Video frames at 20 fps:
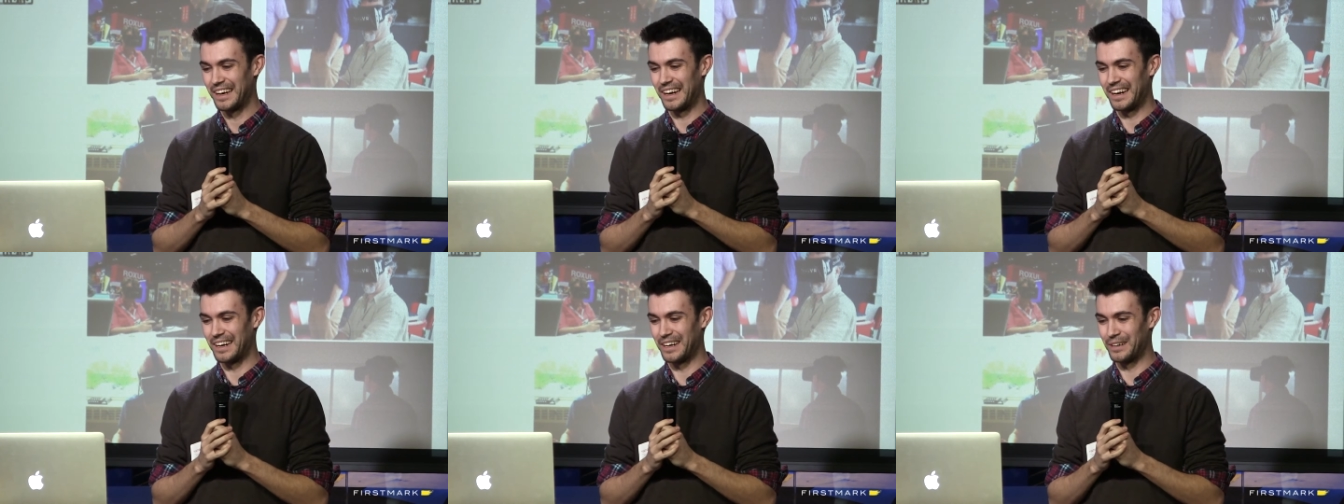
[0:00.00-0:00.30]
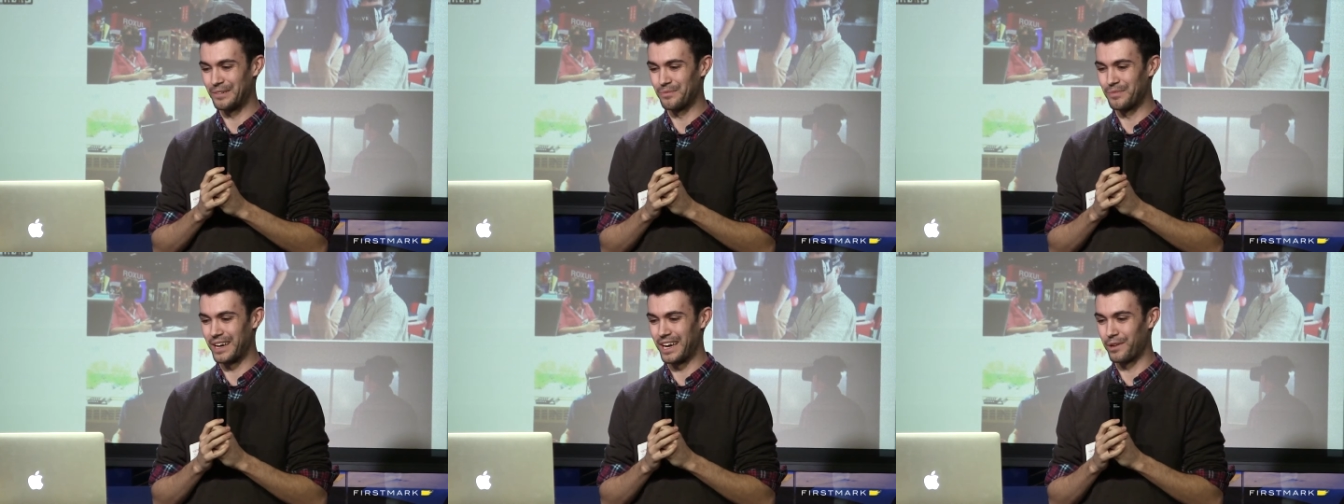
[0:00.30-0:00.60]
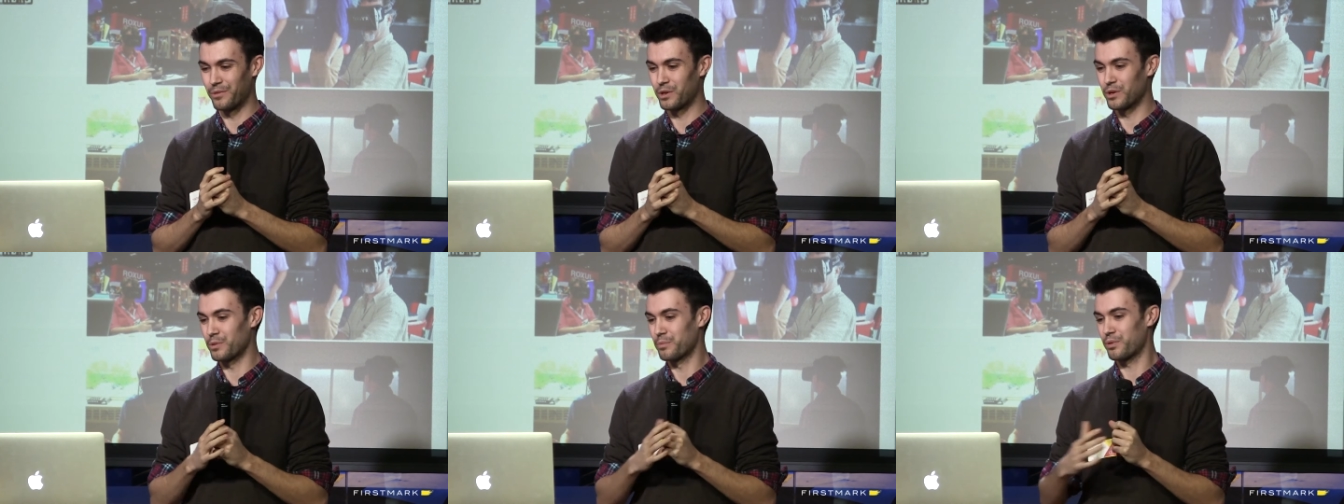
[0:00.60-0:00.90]
Um,
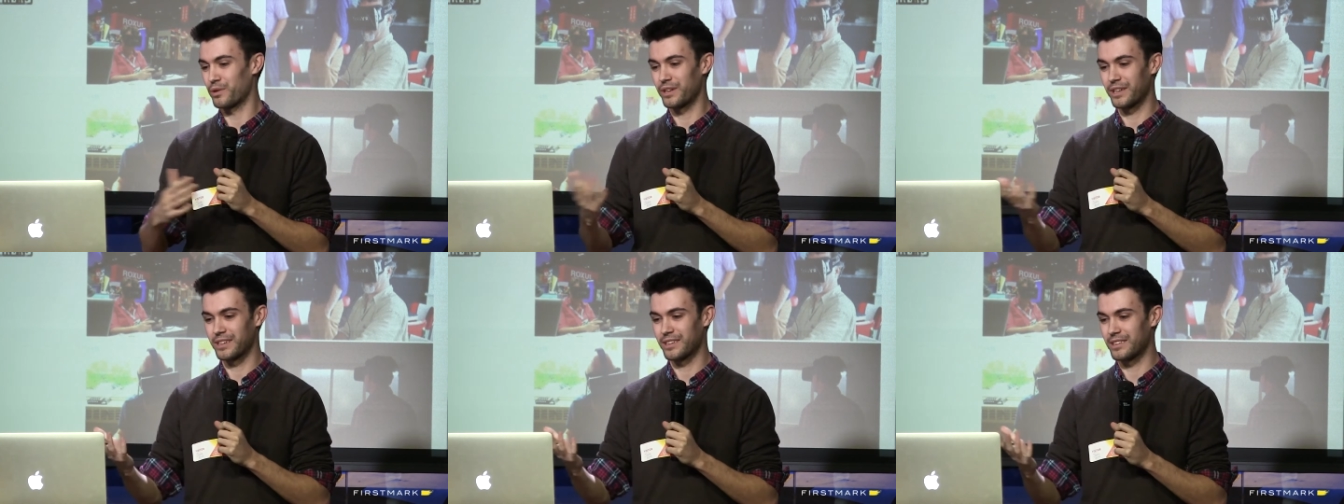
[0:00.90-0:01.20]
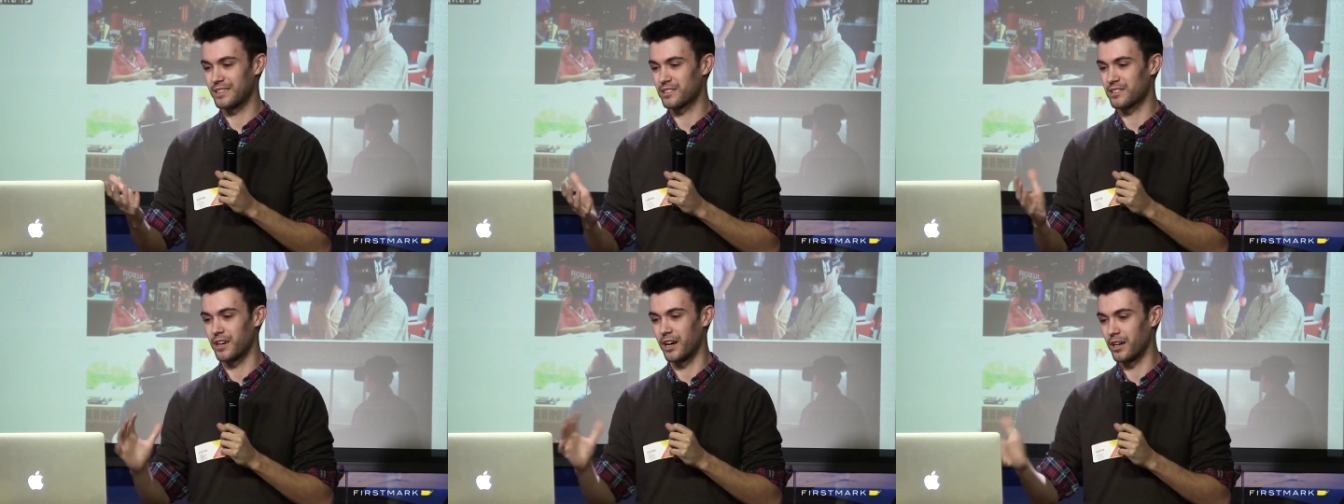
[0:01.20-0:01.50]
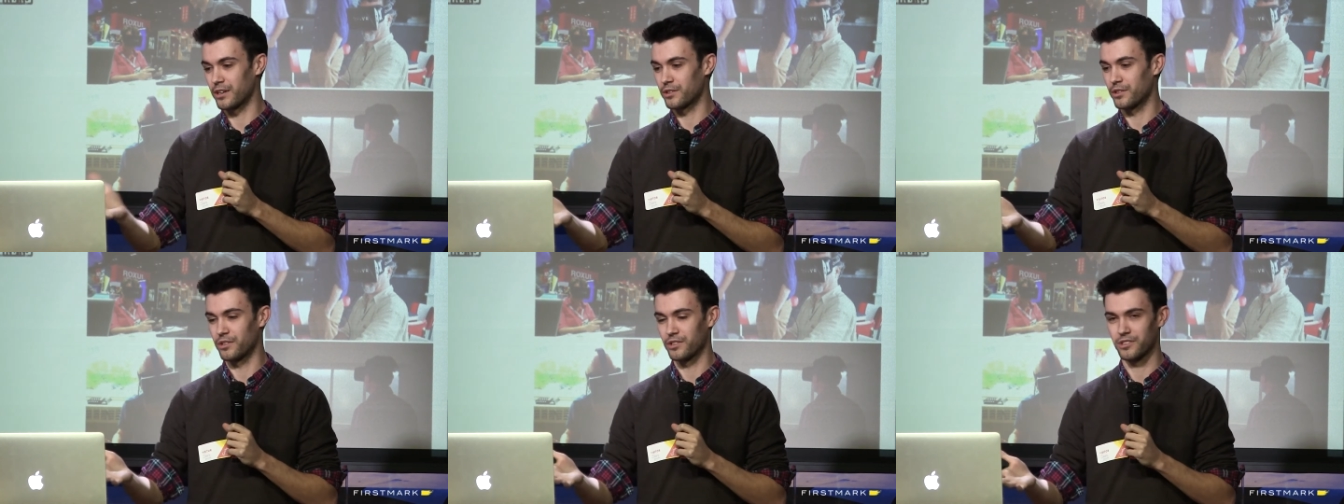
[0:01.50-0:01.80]
and we were putting these
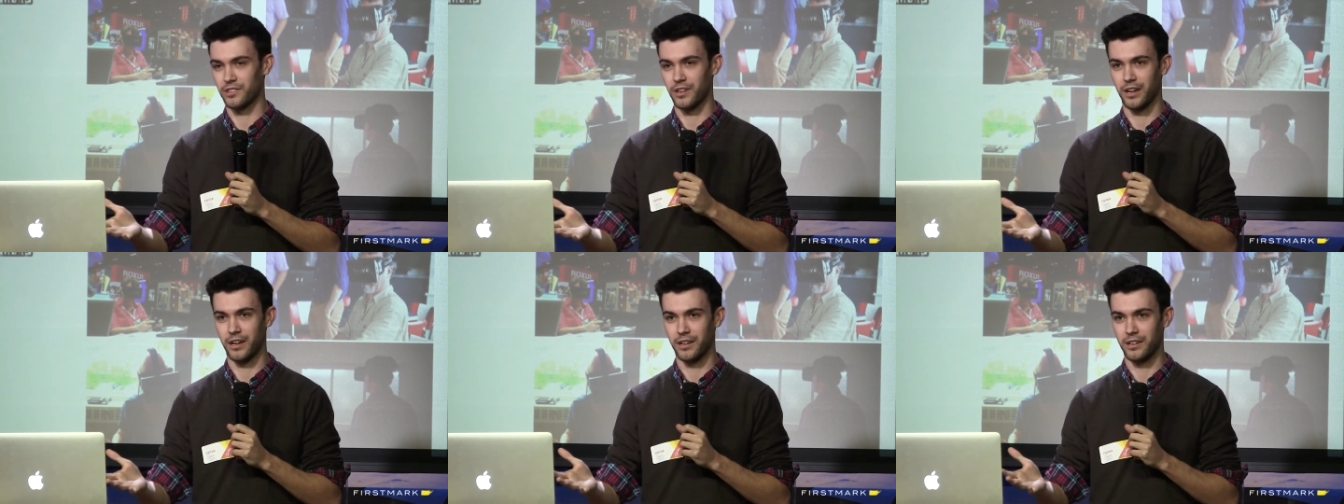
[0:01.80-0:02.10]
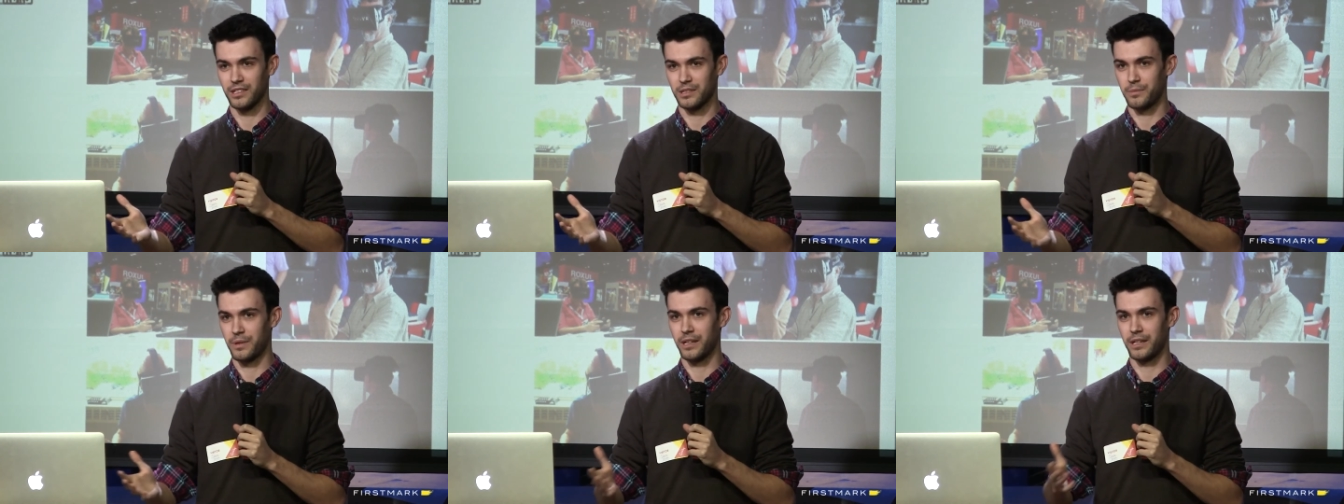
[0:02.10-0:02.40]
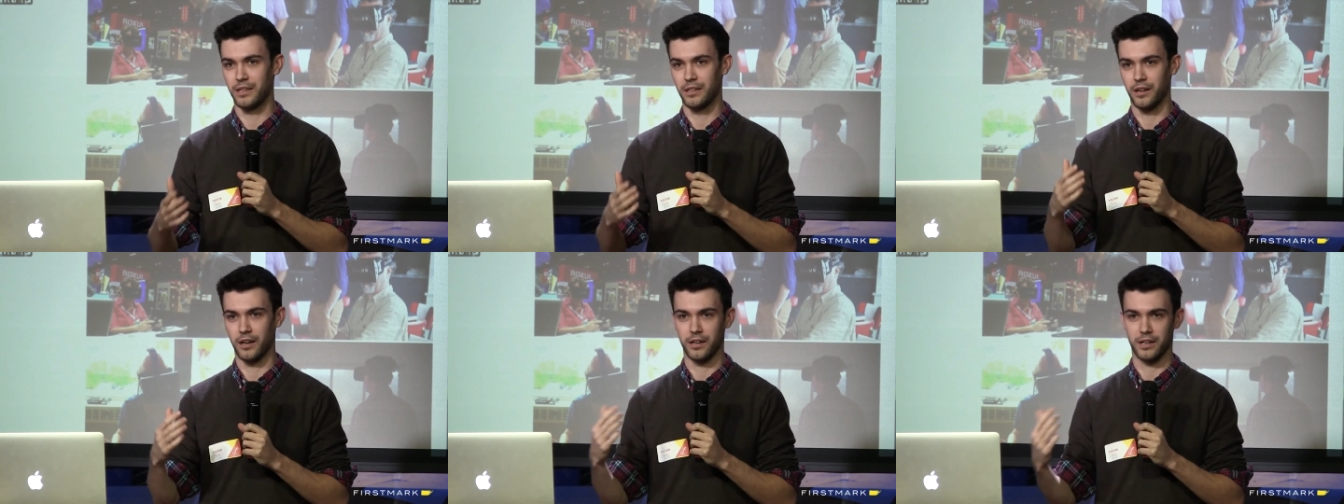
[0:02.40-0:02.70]
goggles on as
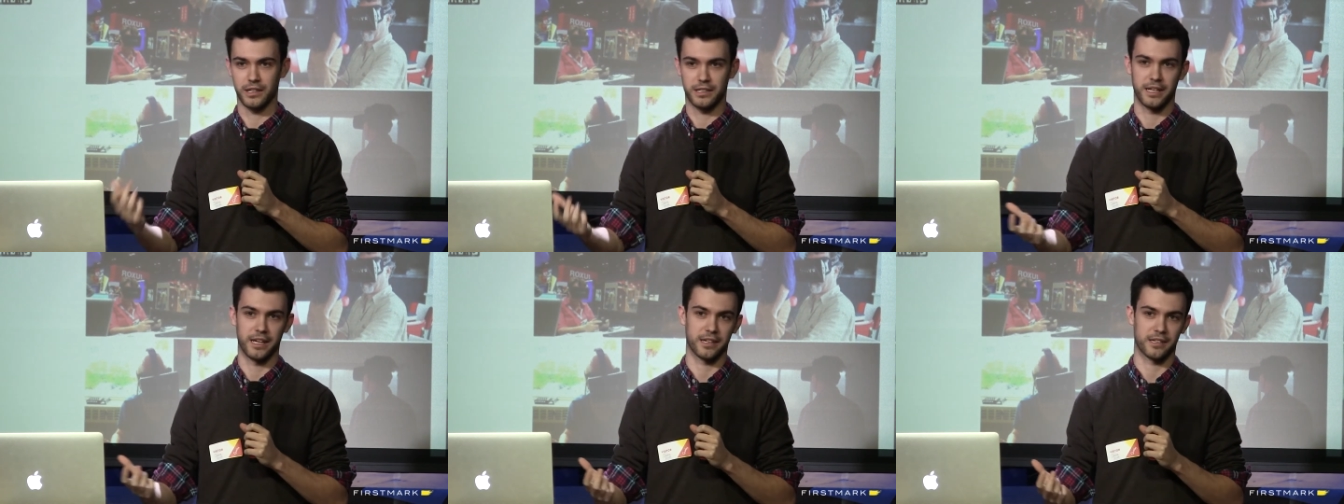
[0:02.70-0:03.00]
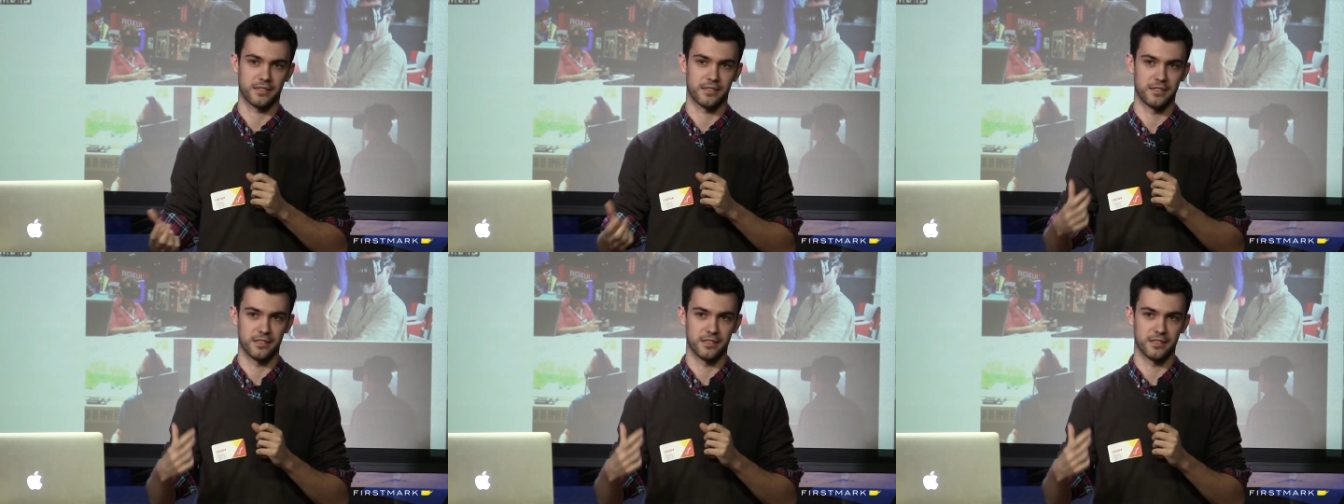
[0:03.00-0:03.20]
many architects,